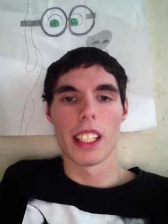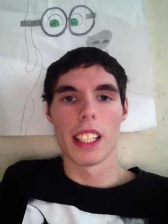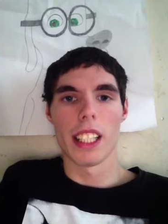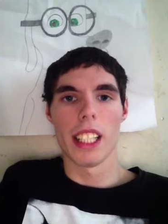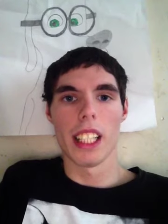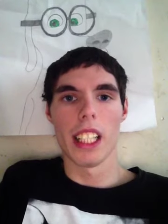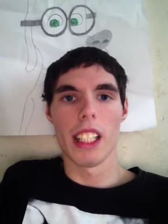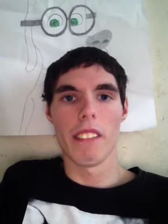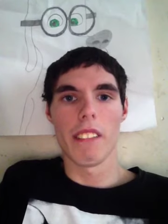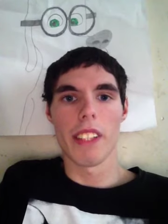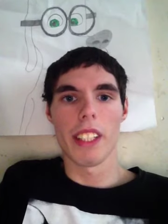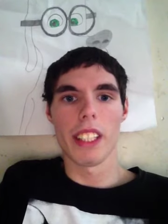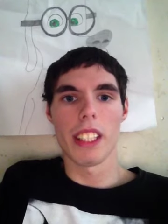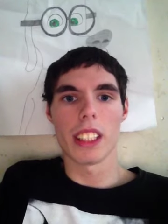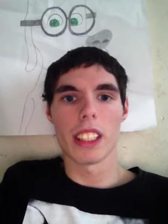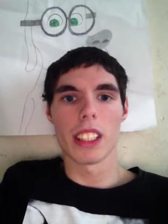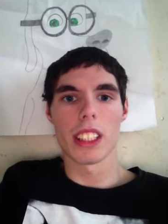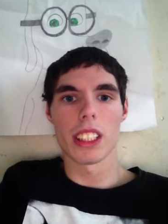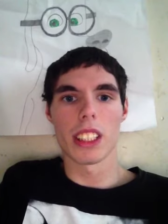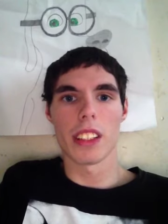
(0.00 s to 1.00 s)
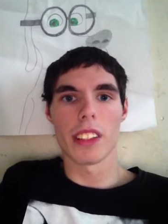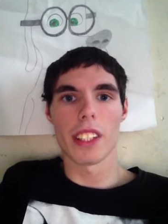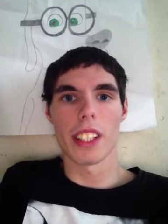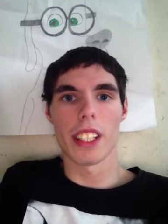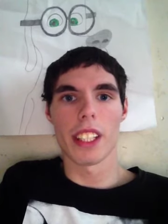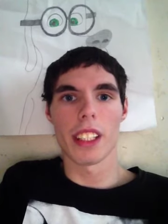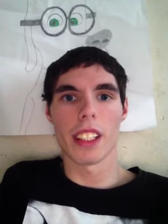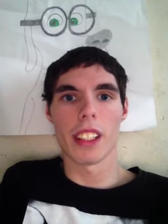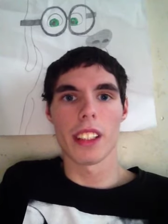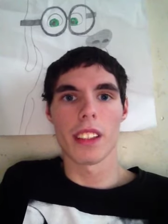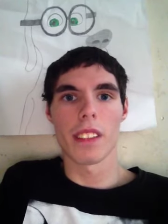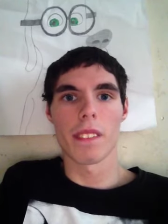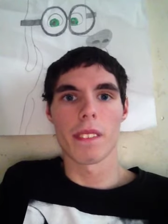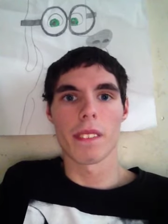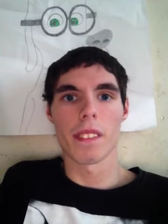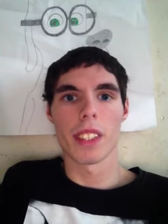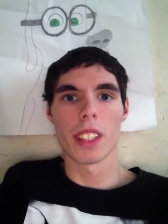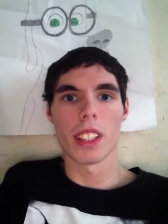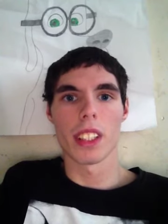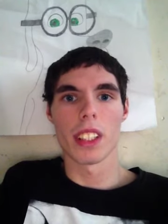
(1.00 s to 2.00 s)
anyways, until then,
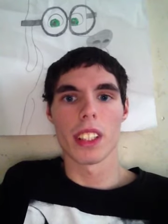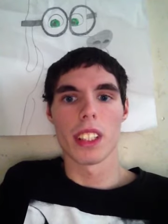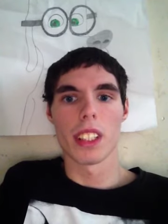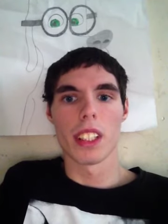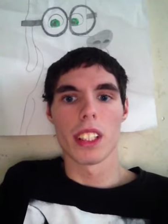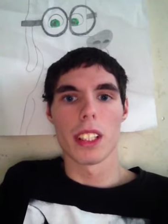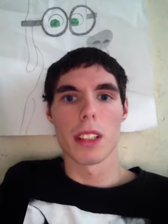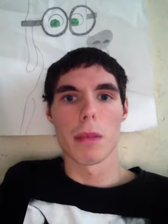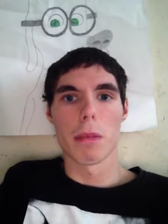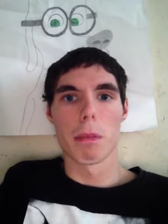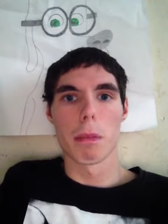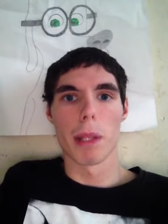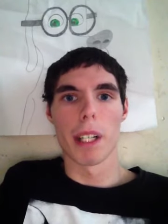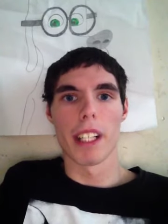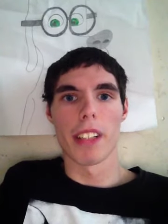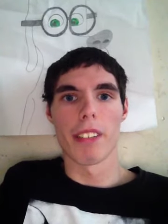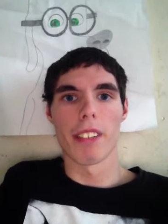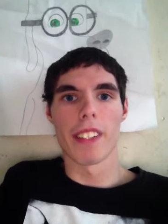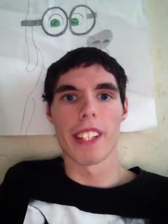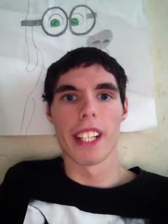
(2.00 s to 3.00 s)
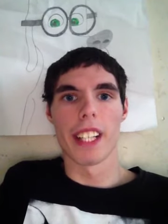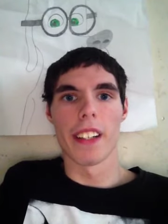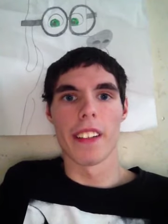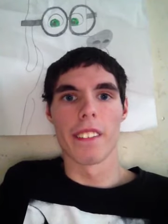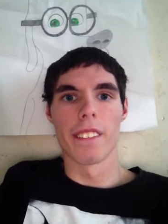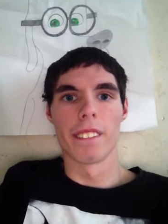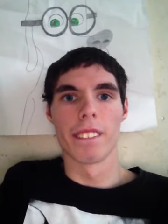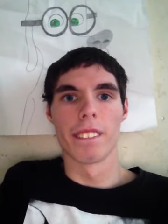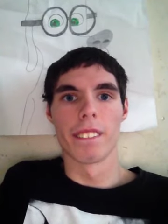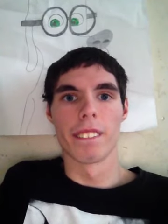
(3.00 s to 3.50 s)
Bye for now.